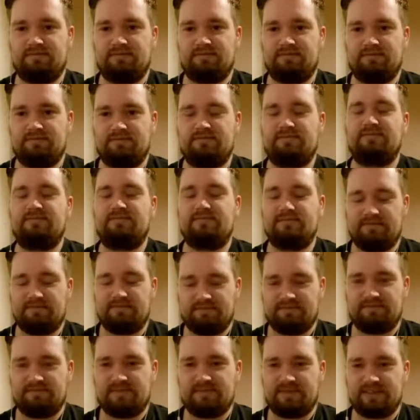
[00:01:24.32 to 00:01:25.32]

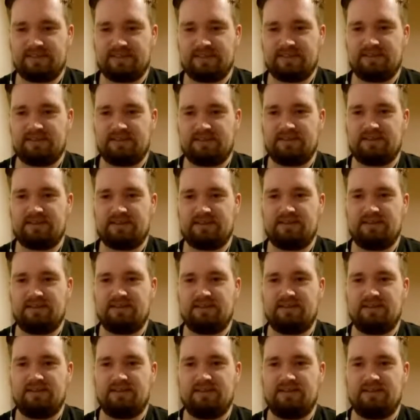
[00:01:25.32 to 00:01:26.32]

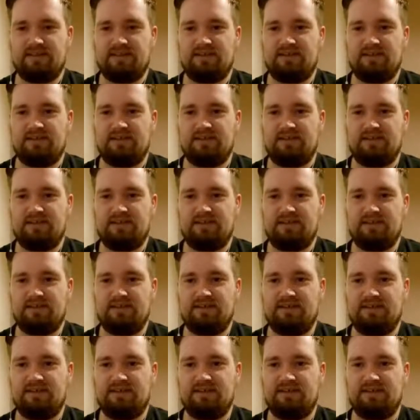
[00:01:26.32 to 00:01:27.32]

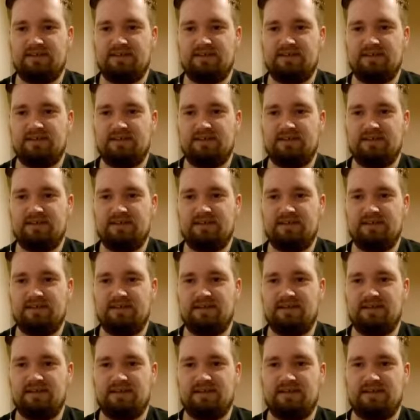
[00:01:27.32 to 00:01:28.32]

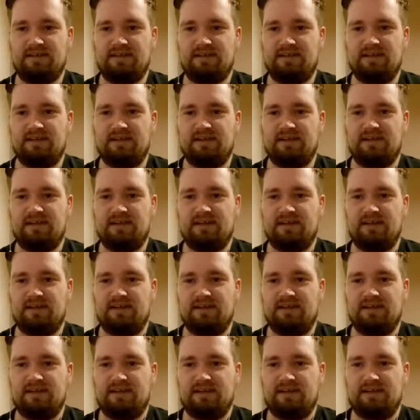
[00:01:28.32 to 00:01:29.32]

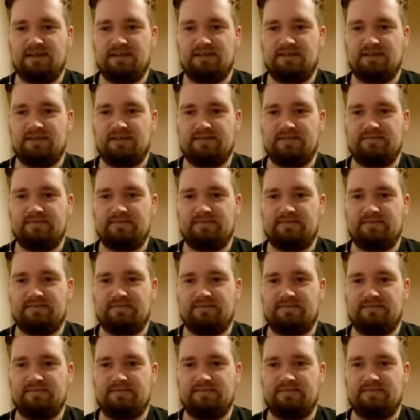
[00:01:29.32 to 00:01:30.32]

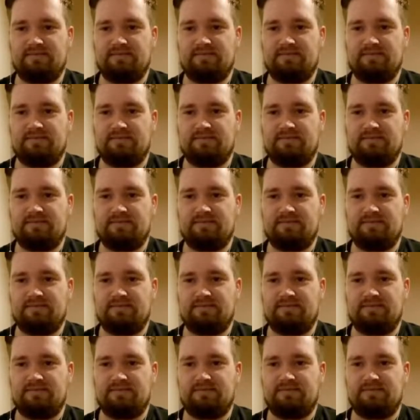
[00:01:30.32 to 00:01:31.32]

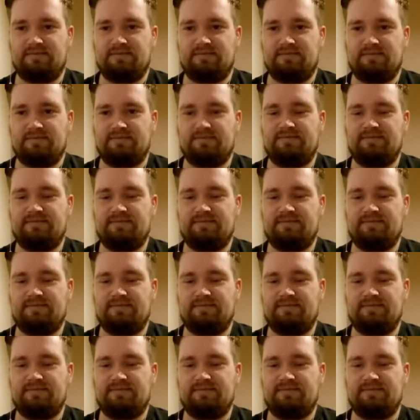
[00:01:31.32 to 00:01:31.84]
The person shown says nothing.